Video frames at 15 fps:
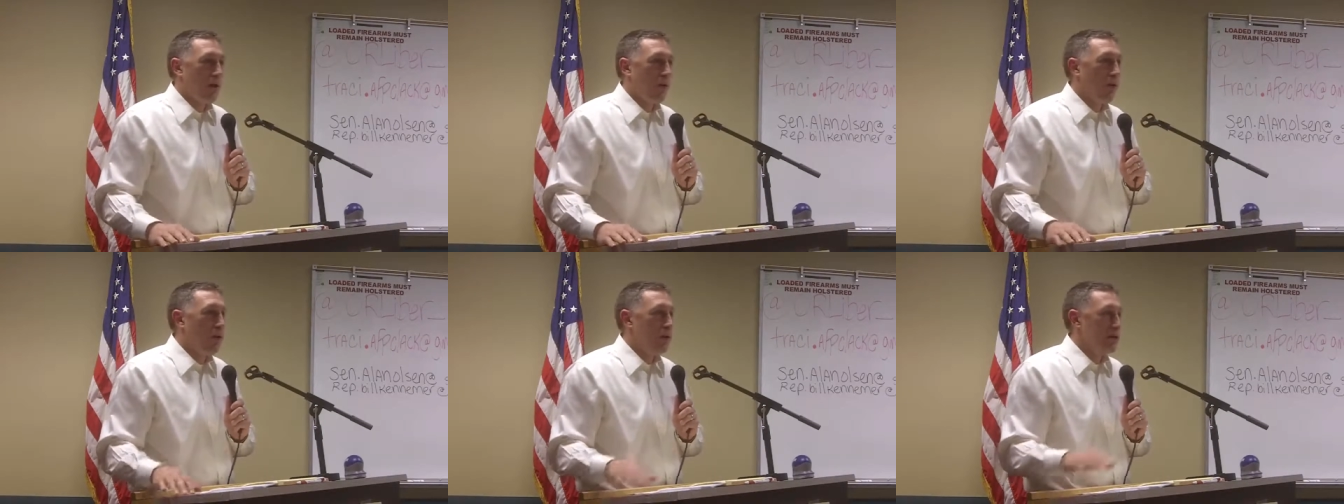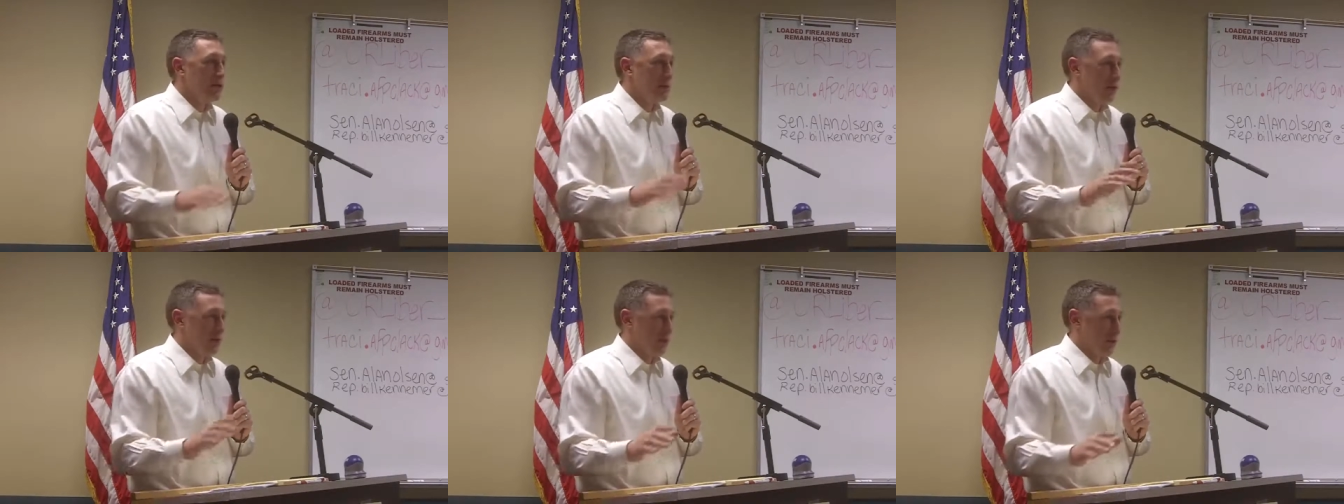a
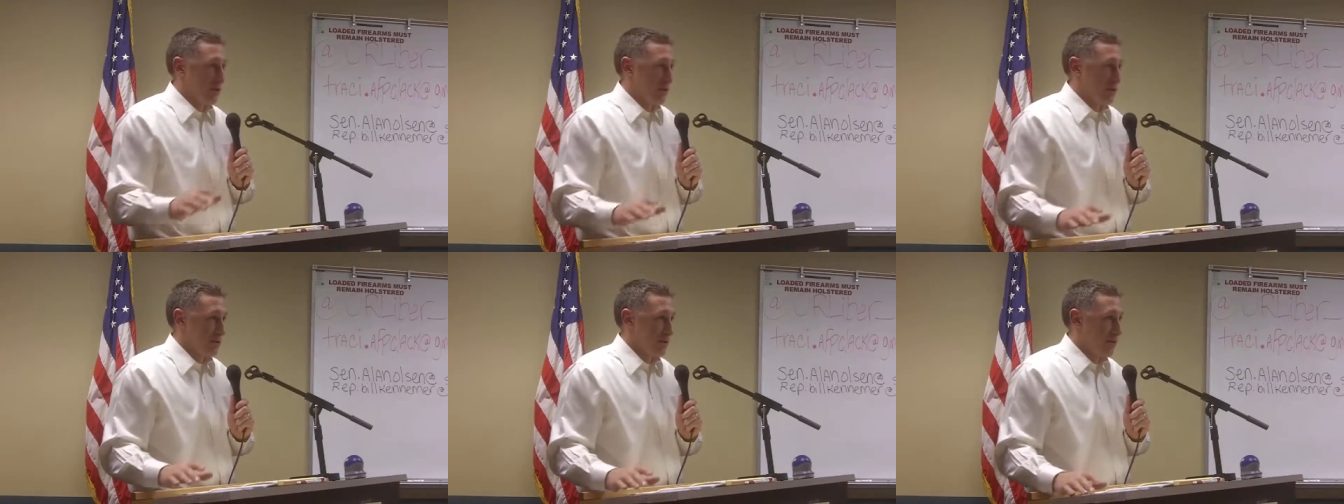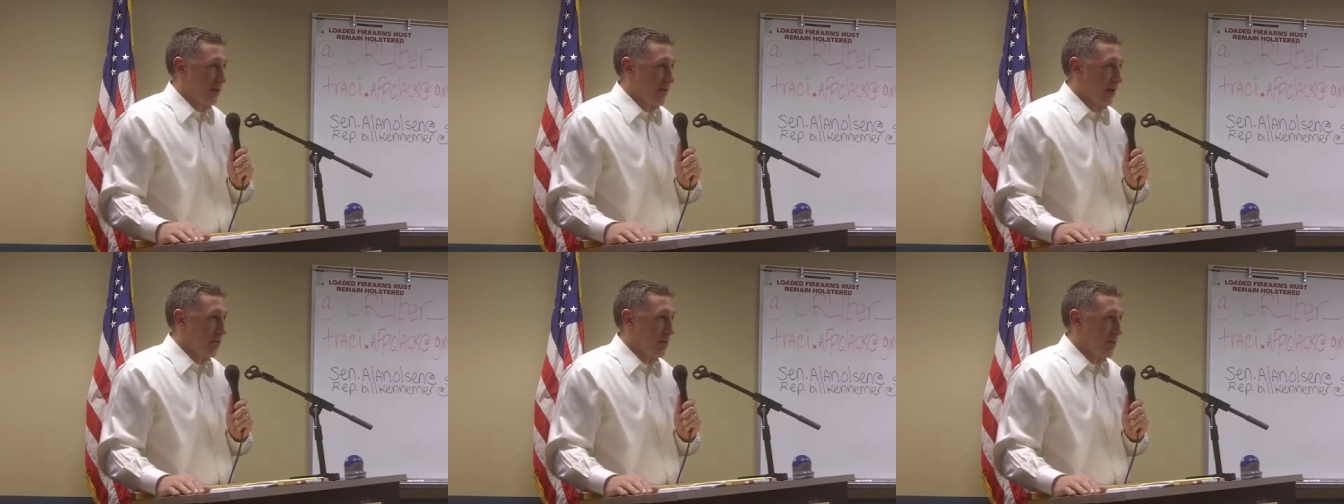world of difference in
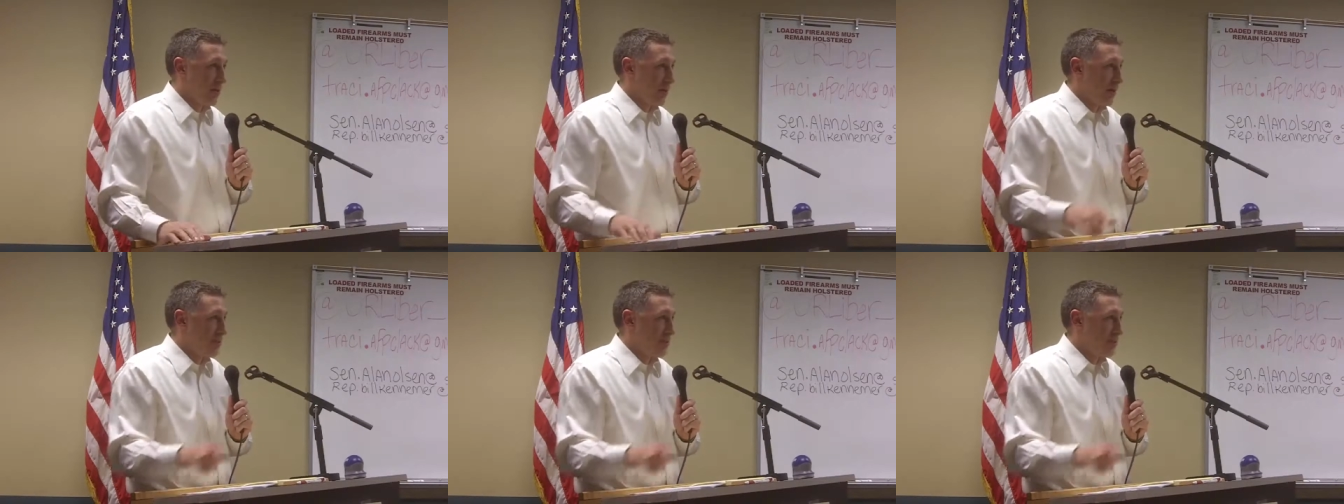the outcome.